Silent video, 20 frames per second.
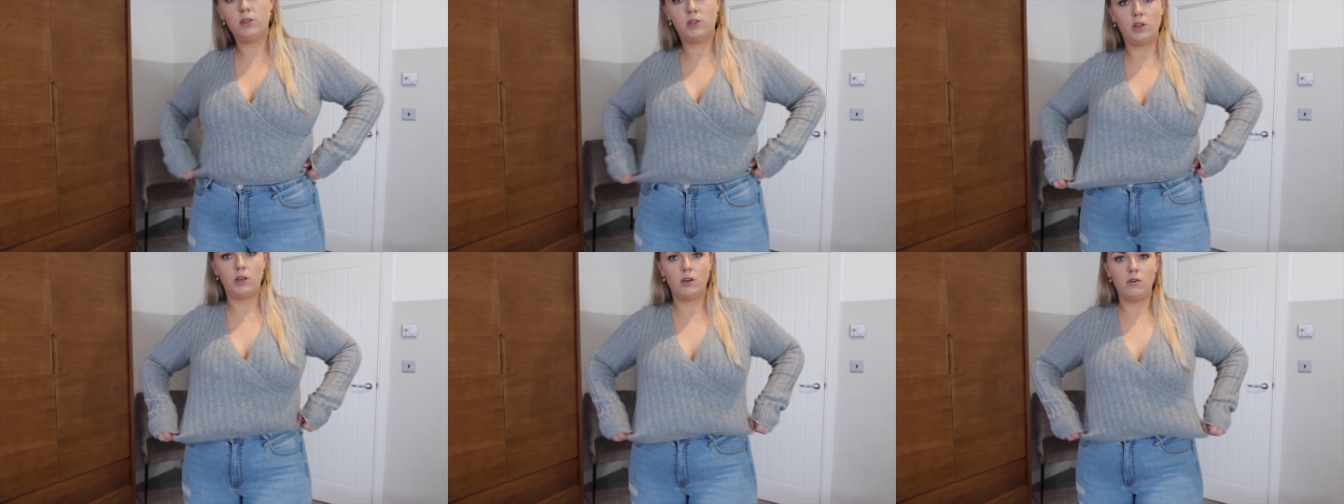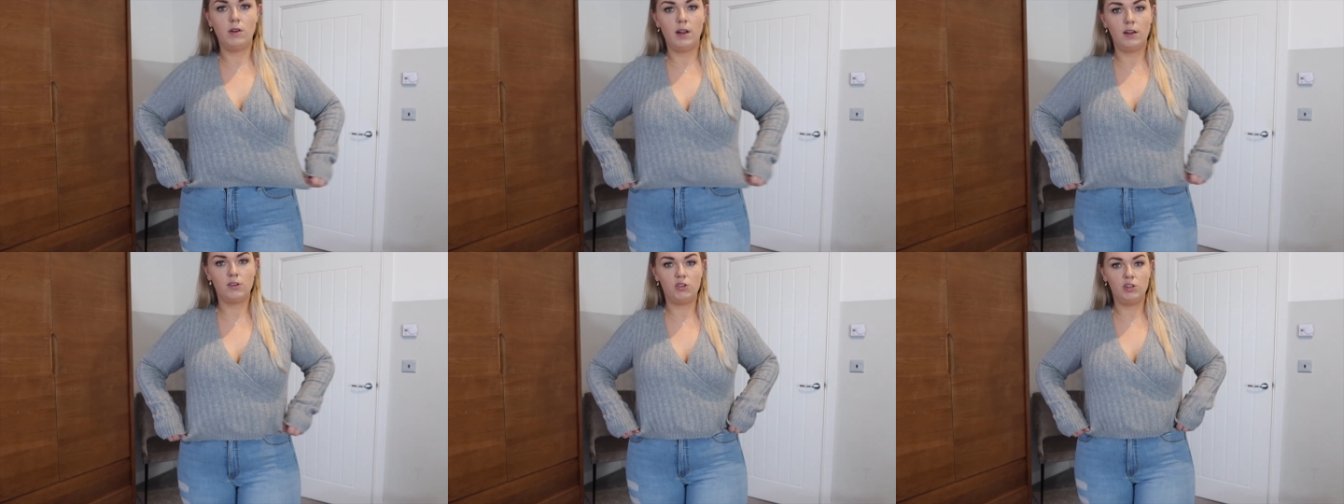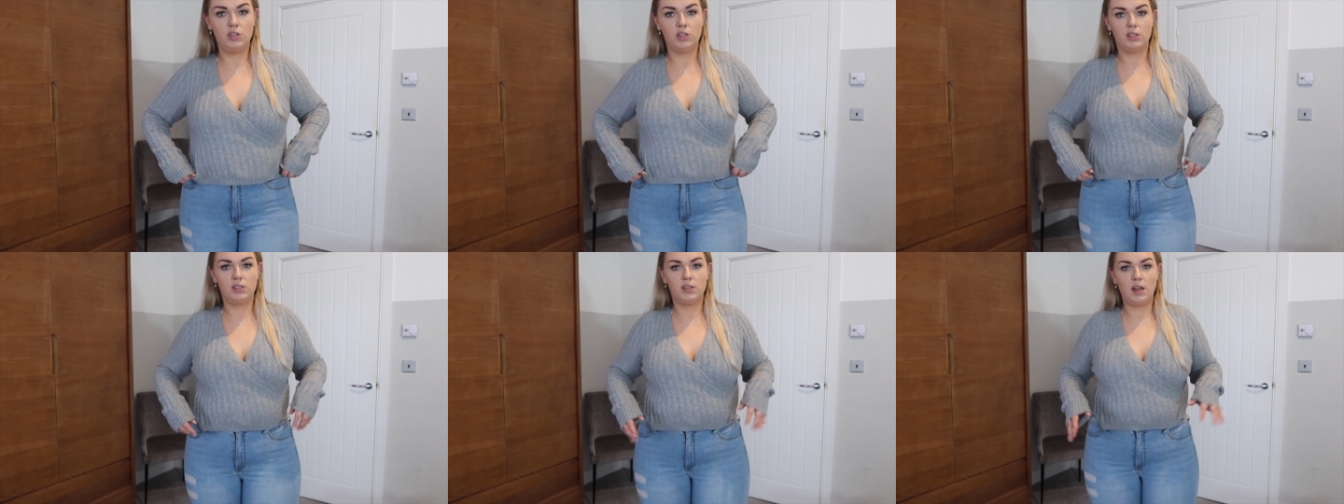so you
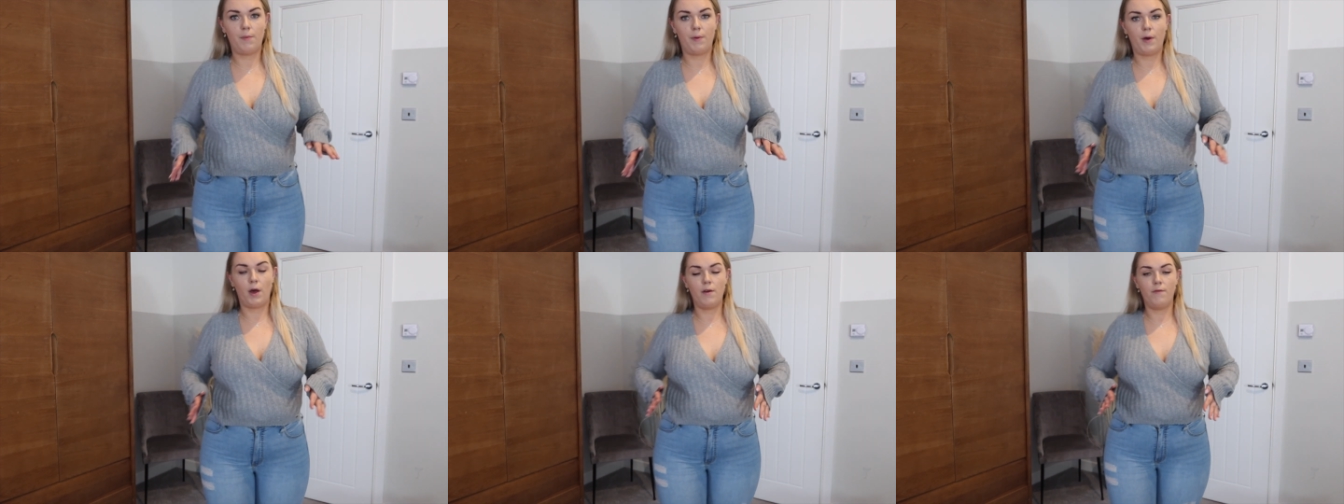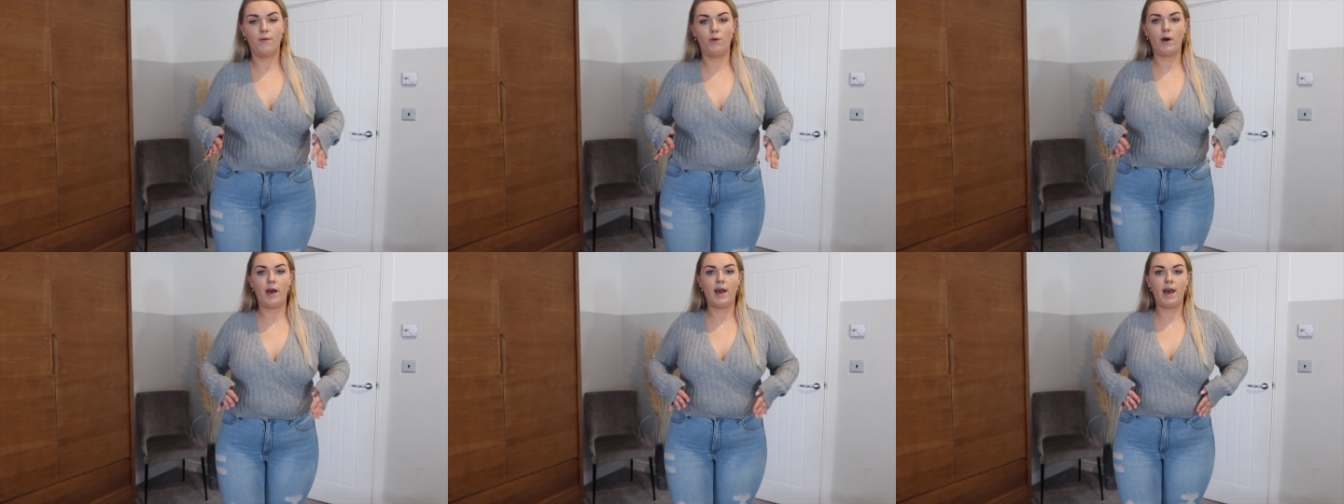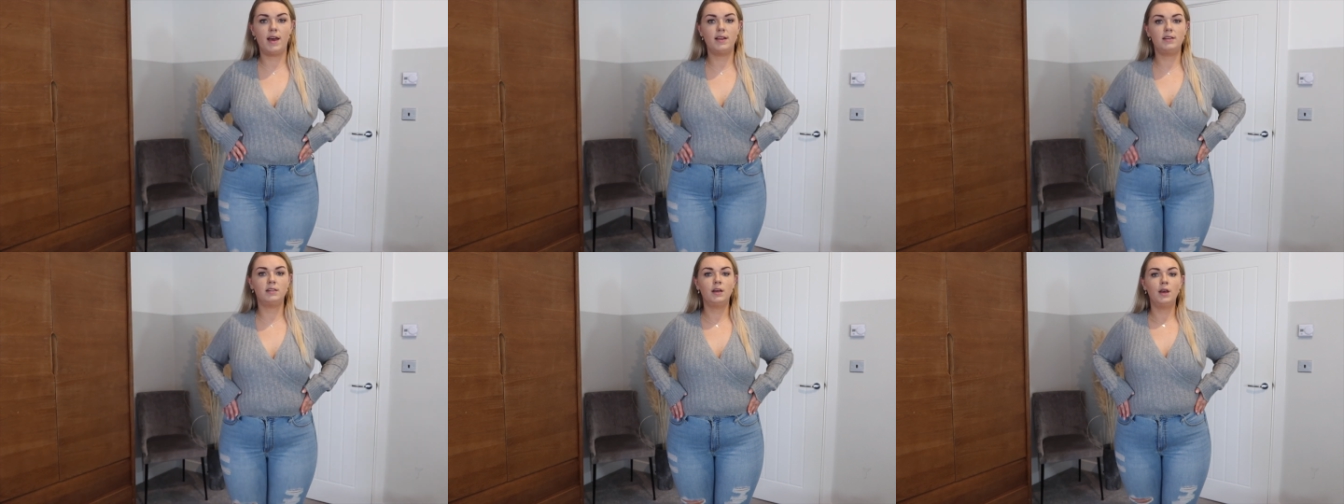literally just slip it over your
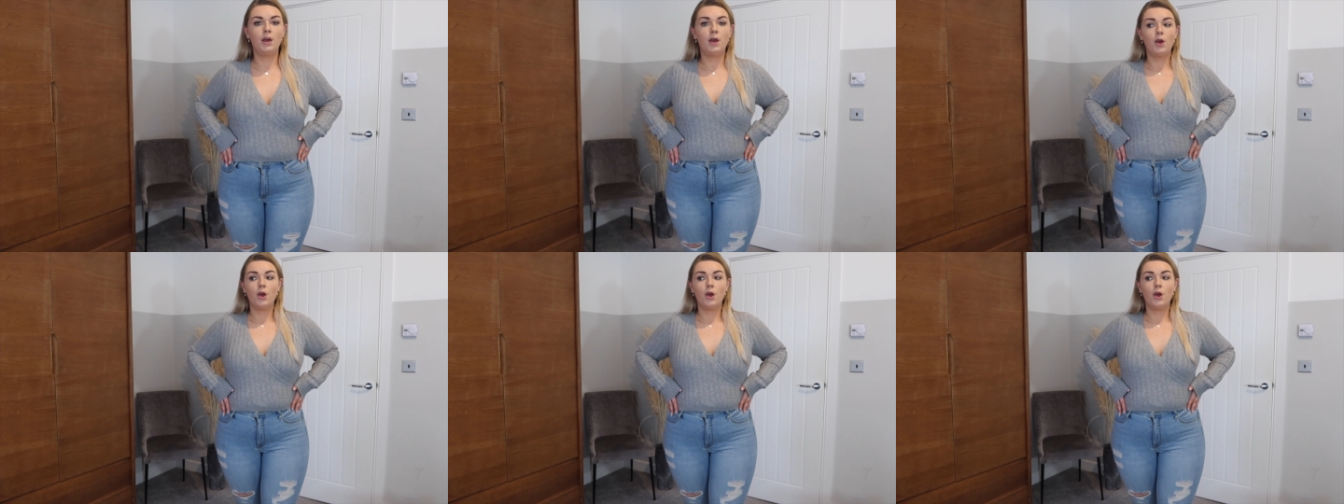head.